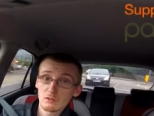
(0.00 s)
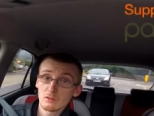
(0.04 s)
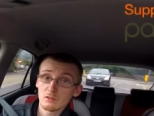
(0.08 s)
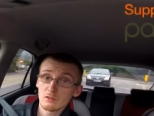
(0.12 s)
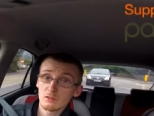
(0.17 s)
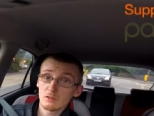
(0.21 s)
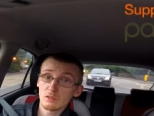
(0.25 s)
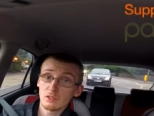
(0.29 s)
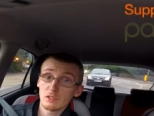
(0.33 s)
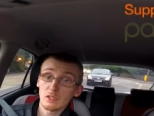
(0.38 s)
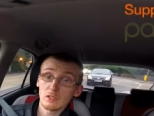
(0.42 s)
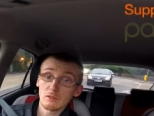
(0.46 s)

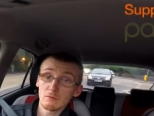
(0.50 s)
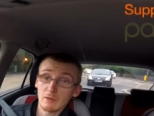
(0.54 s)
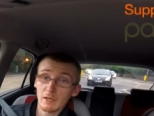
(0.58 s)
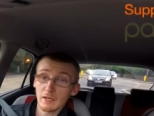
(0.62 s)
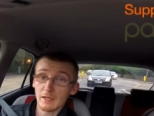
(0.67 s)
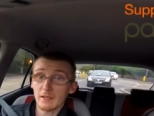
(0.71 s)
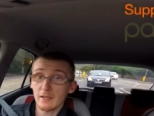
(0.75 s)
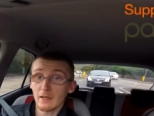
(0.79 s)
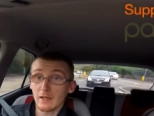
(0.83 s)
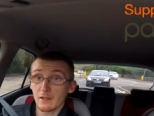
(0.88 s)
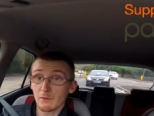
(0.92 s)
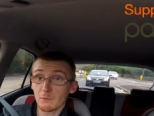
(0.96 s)
the
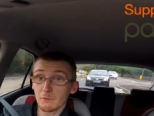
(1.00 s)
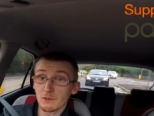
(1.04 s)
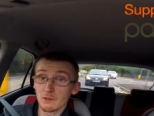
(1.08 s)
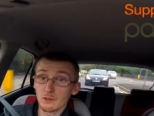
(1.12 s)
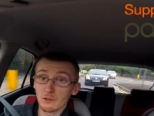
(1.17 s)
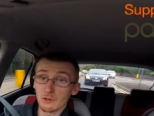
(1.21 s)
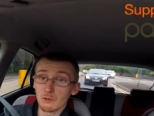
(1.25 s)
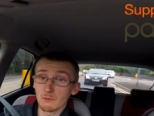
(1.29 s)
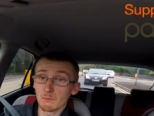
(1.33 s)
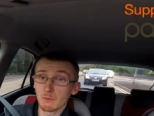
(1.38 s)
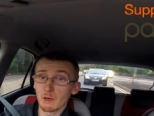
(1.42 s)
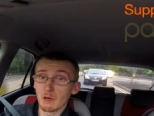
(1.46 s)
radiator with the
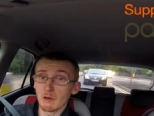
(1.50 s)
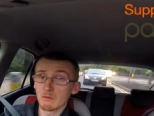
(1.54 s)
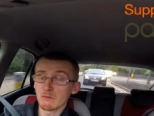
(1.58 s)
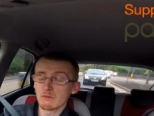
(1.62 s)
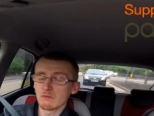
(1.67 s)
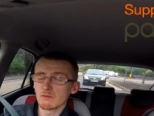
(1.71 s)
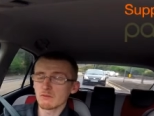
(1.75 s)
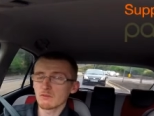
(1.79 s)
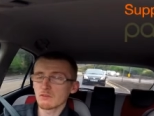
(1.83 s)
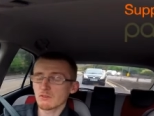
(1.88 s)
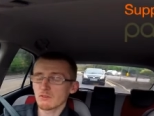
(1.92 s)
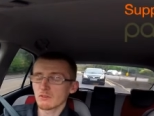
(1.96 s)
new
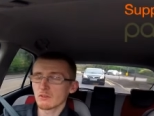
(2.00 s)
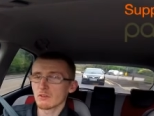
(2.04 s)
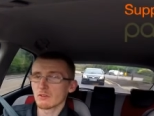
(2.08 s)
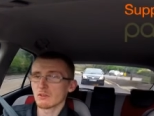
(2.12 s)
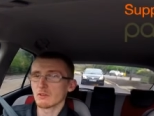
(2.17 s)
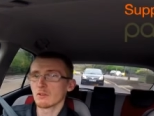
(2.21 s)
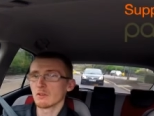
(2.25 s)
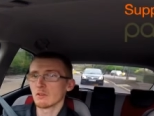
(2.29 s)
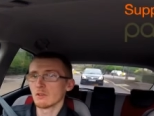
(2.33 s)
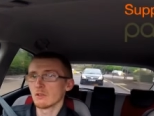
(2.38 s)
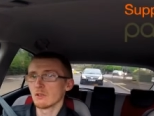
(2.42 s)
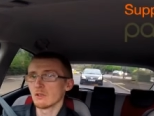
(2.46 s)
bolts.
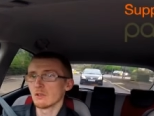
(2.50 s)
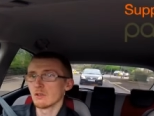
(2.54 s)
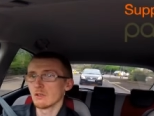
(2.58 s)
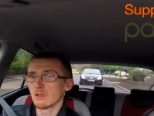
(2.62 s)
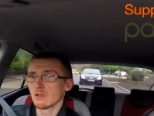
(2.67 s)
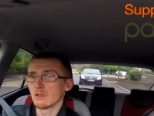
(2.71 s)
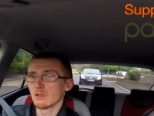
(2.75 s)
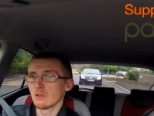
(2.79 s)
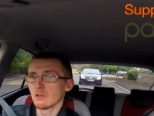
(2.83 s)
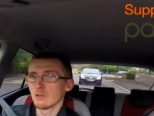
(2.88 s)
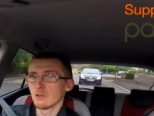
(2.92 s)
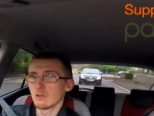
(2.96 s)

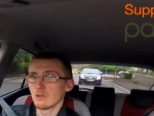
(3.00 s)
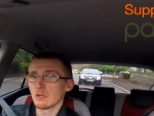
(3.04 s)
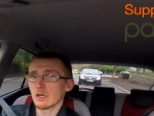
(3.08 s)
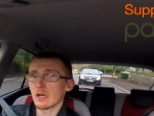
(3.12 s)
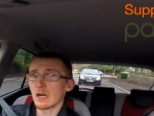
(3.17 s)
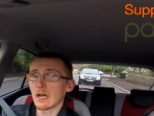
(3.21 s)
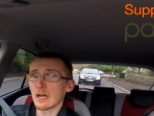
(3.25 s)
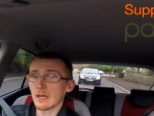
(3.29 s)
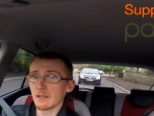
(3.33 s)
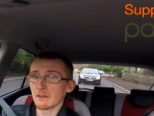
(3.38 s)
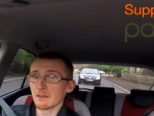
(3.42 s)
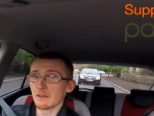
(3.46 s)

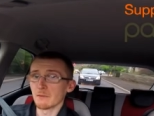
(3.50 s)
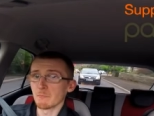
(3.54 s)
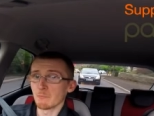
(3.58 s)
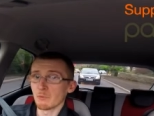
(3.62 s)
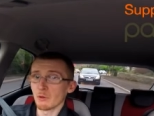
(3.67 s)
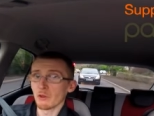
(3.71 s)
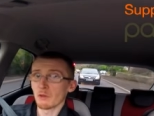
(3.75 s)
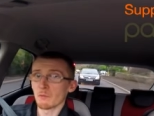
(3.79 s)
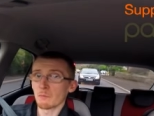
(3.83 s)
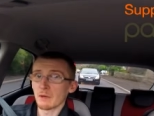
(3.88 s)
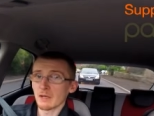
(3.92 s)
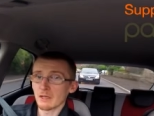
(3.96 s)
And then
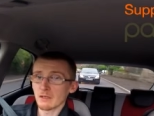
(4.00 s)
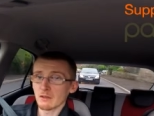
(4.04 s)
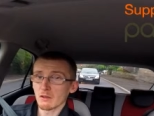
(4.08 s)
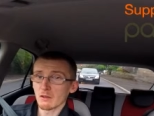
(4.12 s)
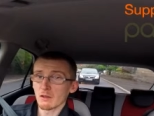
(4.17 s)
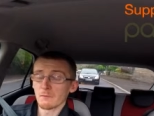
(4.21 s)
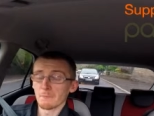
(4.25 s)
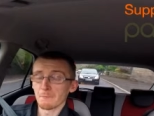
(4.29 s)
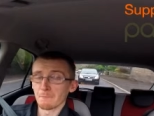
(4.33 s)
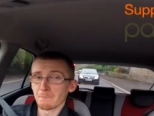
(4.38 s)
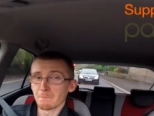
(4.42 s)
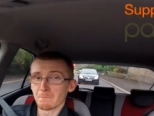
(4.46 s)
put the panel
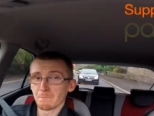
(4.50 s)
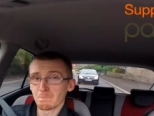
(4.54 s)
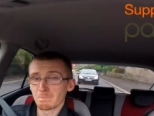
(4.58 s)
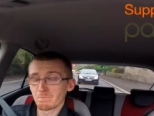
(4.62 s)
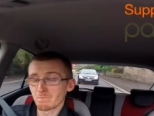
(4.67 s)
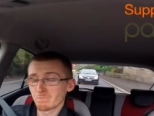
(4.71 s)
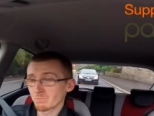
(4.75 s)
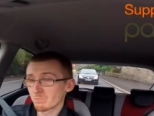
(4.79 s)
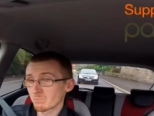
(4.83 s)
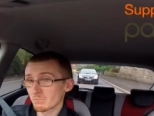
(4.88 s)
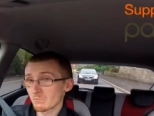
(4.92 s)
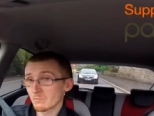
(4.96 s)

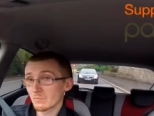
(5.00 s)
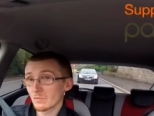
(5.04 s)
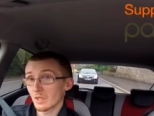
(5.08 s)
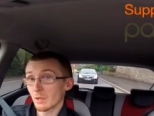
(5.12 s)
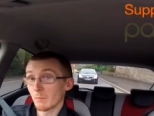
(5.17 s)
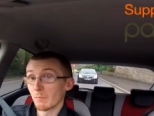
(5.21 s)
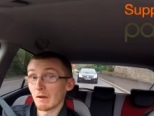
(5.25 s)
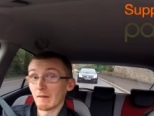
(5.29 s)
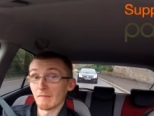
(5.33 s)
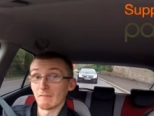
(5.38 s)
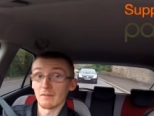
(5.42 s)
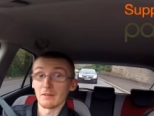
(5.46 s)
on.
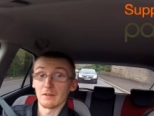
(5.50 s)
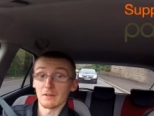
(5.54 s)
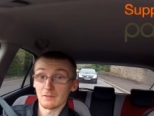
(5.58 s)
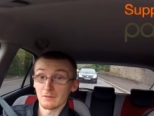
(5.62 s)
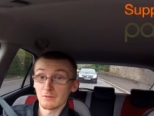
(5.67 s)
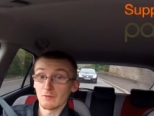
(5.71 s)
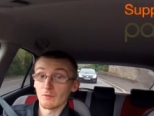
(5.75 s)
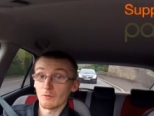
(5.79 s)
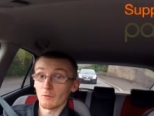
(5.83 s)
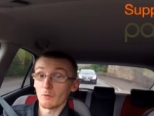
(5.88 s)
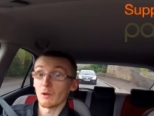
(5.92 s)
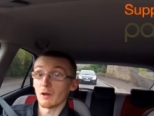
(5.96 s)
Apparently it
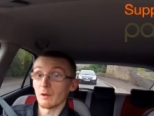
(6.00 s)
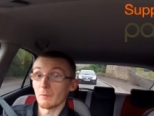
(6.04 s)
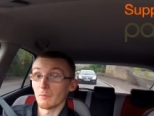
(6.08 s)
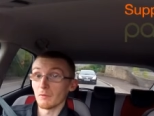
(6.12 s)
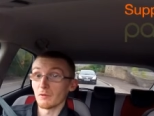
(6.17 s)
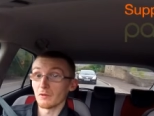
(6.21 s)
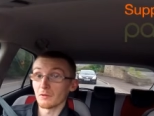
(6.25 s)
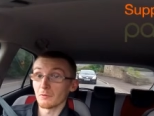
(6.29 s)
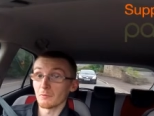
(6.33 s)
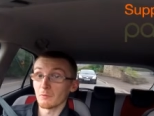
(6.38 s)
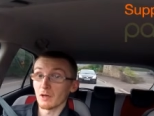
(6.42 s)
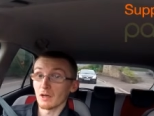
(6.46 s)
took quite a
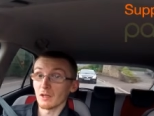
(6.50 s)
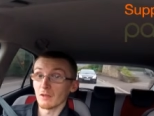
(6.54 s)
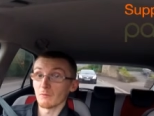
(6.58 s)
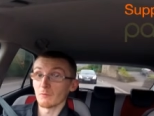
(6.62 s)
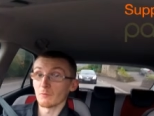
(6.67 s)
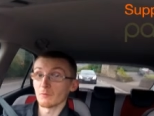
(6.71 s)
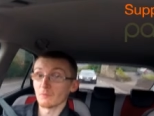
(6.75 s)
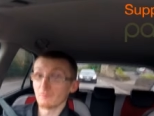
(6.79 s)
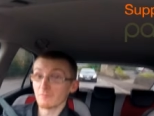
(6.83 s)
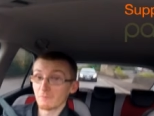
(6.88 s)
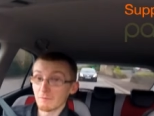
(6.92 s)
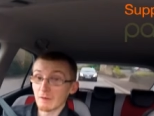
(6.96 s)
bloody while. We
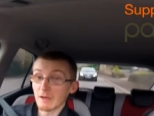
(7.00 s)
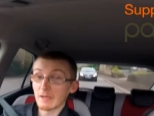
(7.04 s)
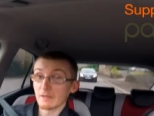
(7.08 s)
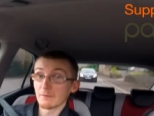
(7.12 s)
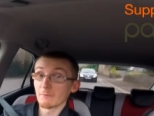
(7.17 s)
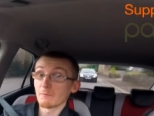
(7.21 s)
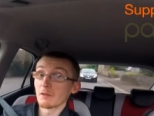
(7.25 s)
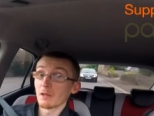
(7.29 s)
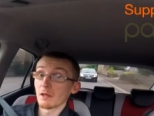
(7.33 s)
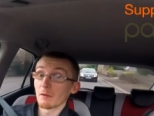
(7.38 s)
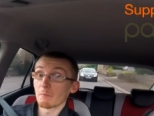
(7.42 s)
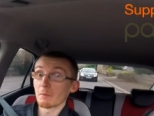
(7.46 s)
were fighting
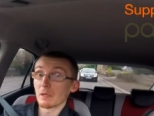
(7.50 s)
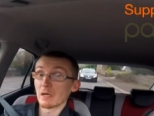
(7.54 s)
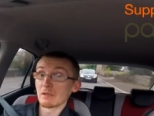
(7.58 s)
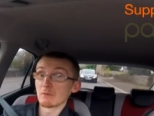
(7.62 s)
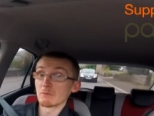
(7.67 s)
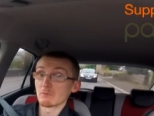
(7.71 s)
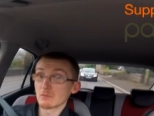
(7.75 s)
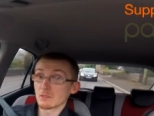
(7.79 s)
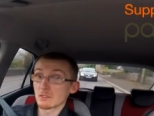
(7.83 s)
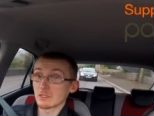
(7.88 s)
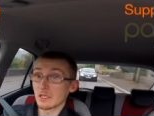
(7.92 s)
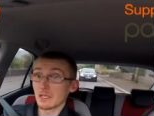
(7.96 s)
with that panel
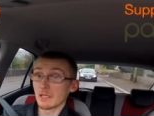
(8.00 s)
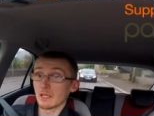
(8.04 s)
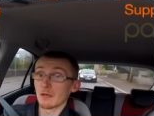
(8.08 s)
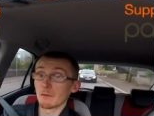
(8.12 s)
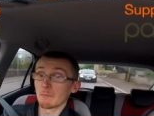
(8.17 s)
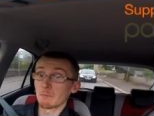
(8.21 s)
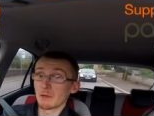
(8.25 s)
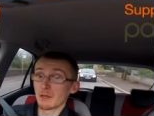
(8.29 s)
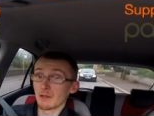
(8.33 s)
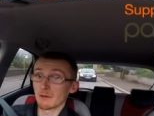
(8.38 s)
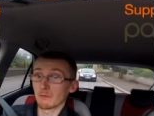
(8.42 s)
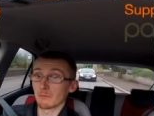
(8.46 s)
to get
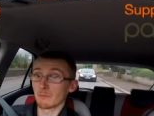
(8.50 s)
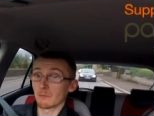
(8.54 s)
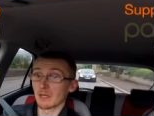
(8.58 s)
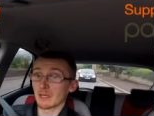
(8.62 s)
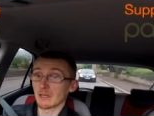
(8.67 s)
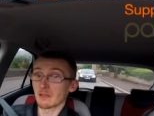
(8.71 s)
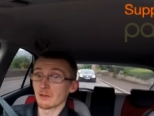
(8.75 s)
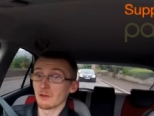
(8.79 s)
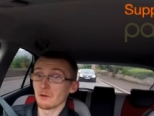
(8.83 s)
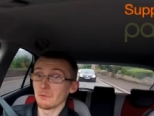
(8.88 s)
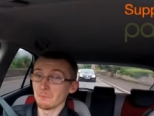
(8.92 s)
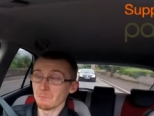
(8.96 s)
that panel
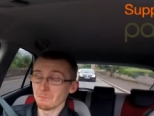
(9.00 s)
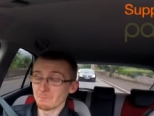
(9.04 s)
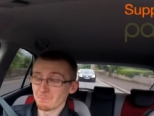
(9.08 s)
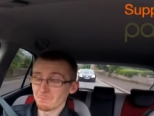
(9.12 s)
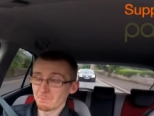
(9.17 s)
back on.